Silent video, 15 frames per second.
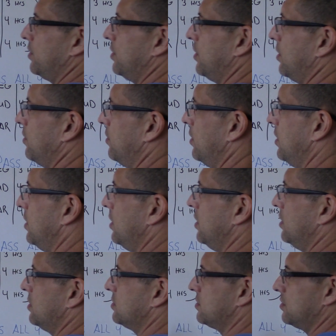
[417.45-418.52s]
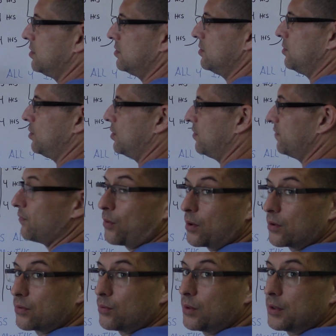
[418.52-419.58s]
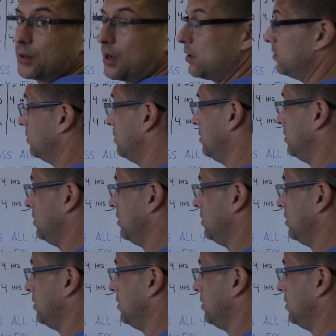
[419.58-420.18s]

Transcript: window is third quarter. Fourth window